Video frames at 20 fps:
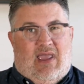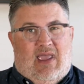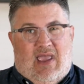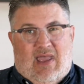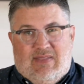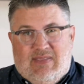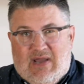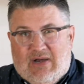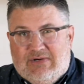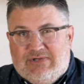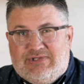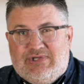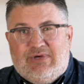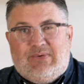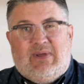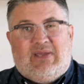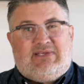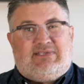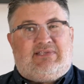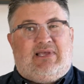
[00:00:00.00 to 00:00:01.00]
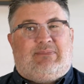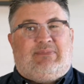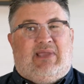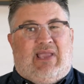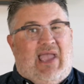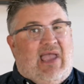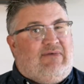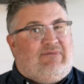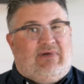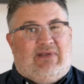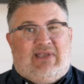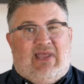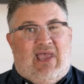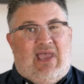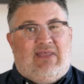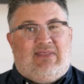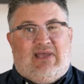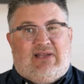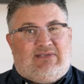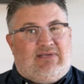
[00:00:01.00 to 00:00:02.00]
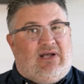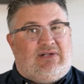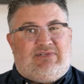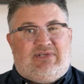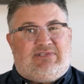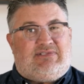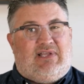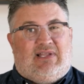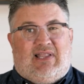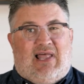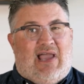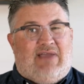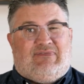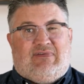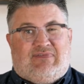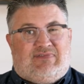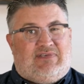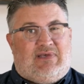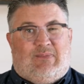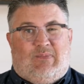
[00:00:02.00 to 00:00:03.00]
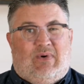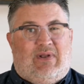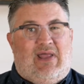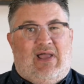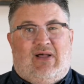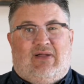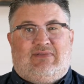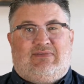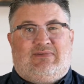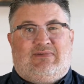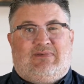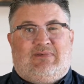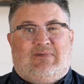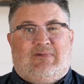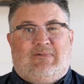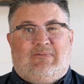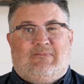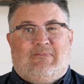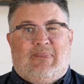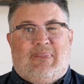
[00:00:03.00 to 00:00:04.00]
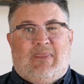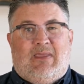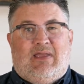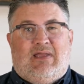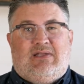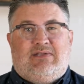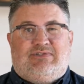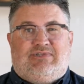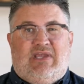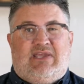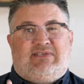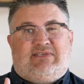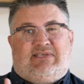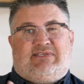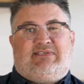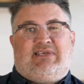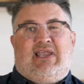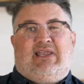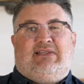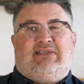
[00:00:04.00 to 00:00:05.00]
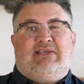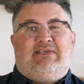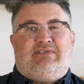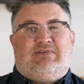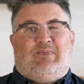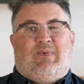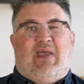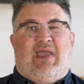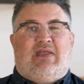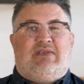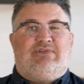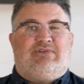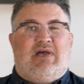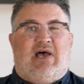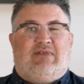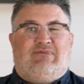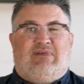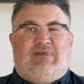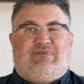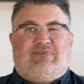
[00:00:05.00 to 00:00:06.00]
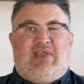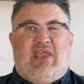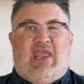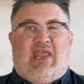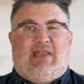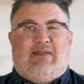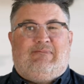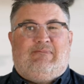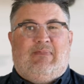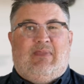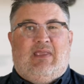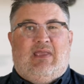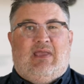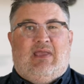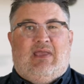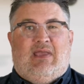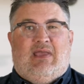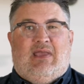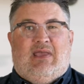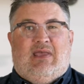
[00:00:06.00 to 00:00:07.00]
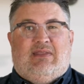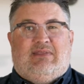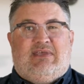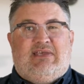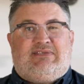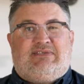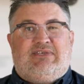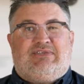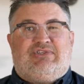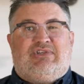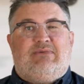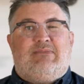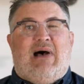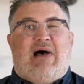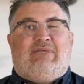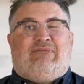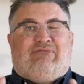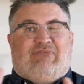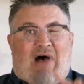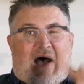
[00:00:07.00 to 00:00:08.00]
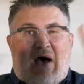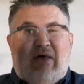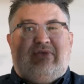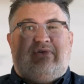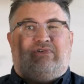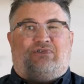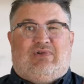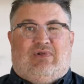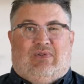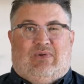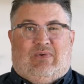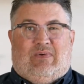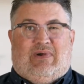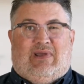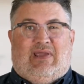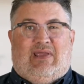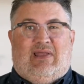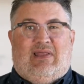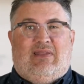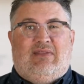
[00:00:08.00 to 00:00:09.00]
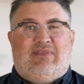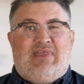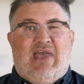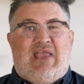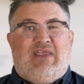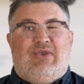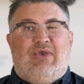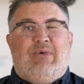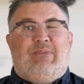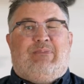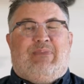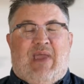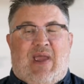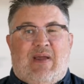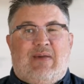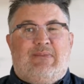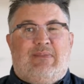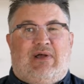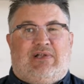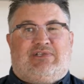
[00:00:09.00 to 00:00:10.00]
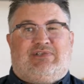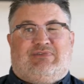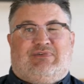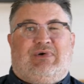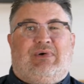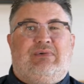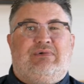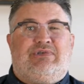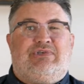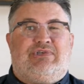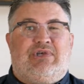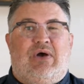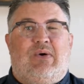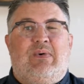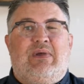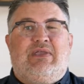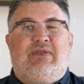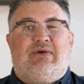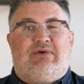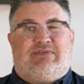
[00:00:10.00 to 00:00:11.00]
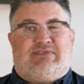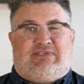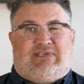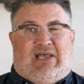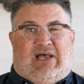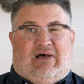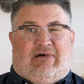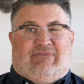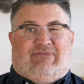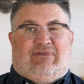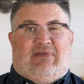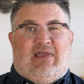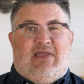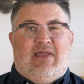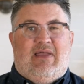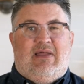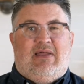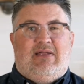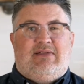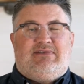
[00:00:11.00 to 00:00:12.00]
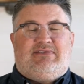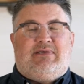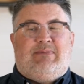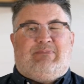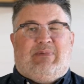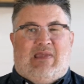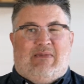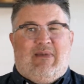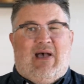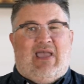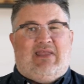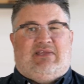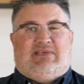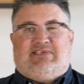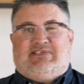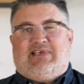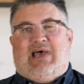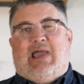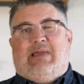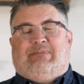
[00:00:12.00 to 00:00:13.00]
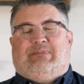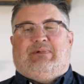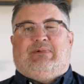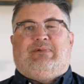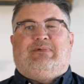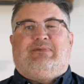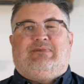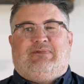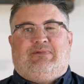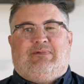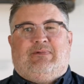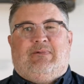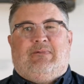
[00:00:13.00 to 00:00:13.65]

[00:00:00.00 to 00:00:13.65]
and they're doing something every day that touches the life of someone else. Jesus said it this way in John 15, "This is to my Father's glory, that you bear much fruit, showing yourself to be my disciples."